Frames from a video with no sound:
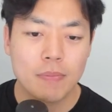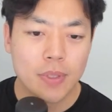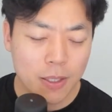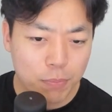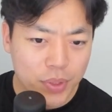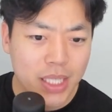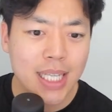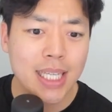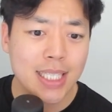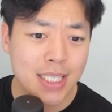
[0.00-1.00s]

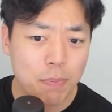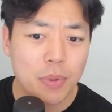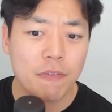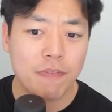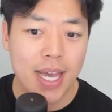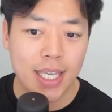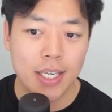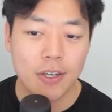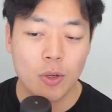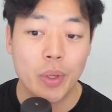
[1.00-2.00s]
completely simplifying
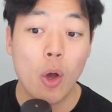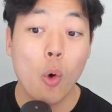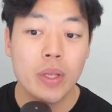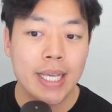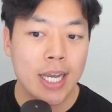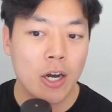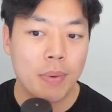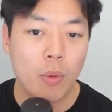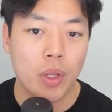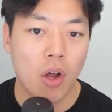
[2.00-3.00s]
here, we only care
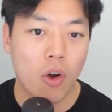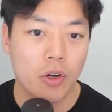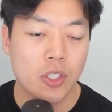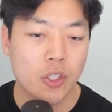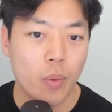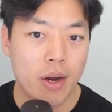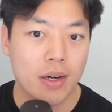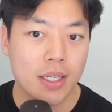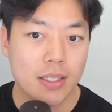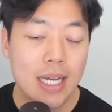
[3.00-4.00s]
about what r
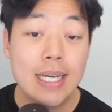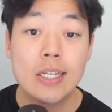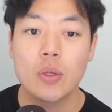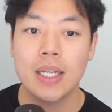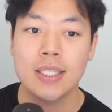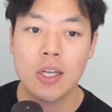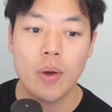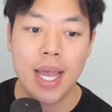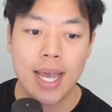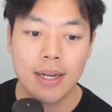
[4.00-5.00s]
squared is. So let's go
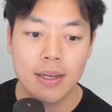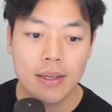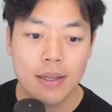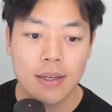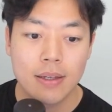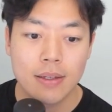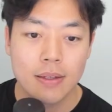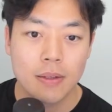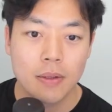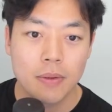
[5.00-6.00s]
ahead,
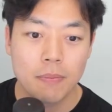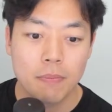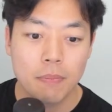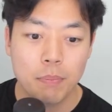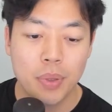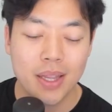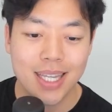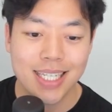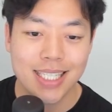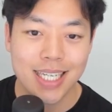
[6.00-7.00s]
put
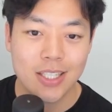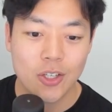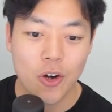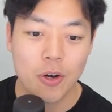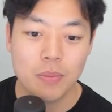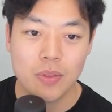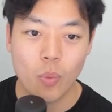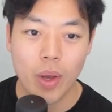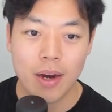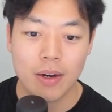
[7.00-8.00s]
this in terms
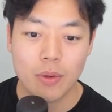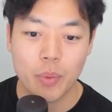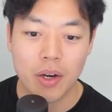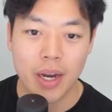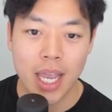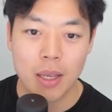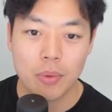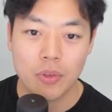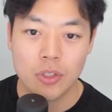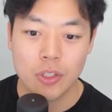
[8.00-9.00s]
where we are
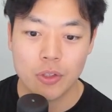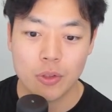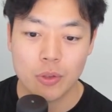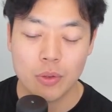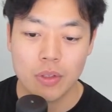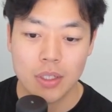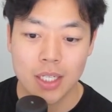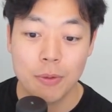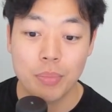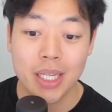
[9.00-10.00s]
able to
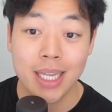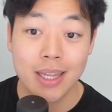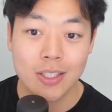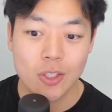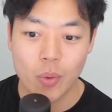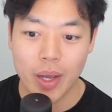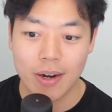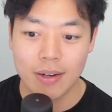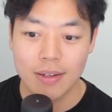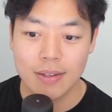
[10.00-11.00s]
complete the
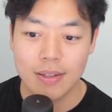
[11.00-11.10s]
square.